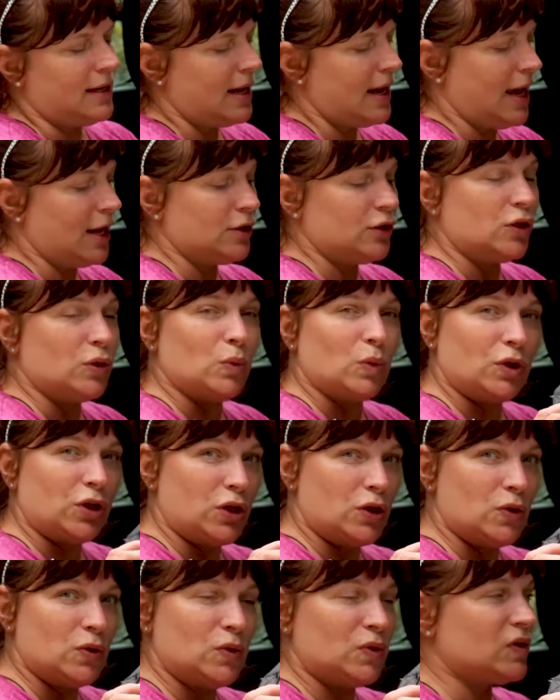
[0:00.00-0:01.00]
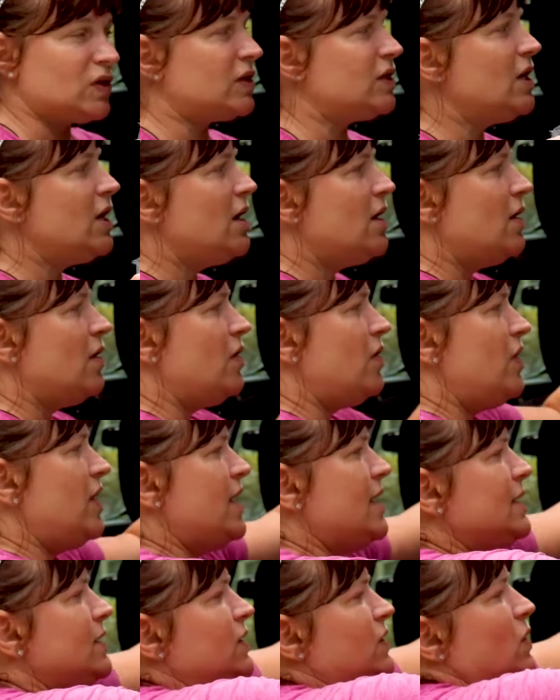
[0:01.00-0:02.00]
and you will use
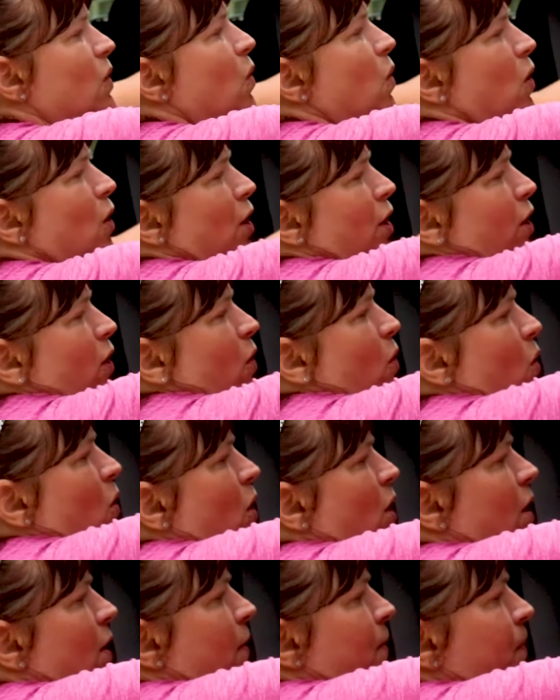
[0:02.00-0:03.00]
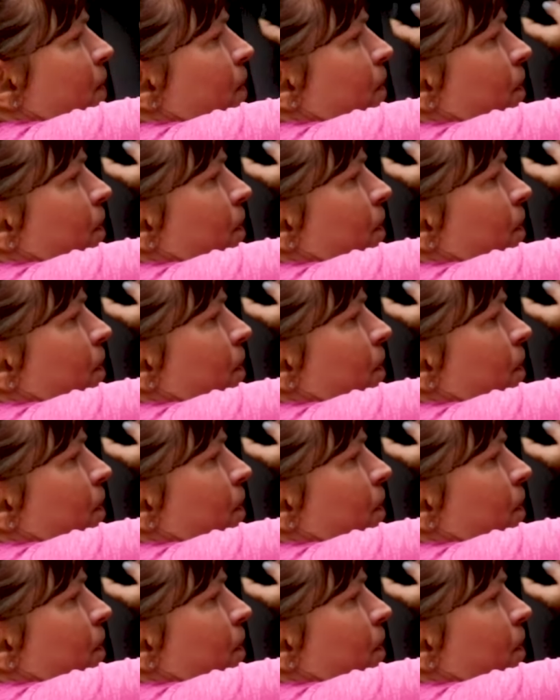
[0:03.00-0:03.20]
this or your